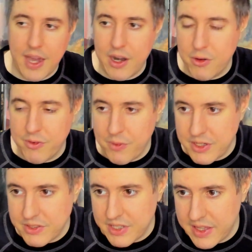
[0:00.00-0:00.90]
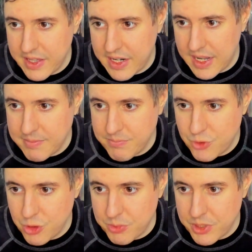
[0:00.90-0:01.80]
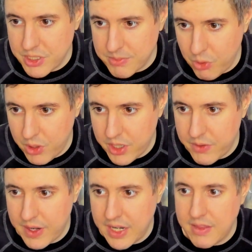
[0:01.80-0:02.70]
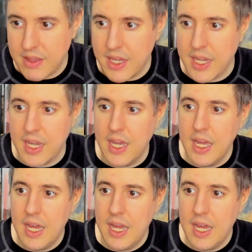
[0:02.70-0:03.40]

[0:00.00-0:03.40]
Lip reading: I don't know if I want to say that I'm super disappointed or anything.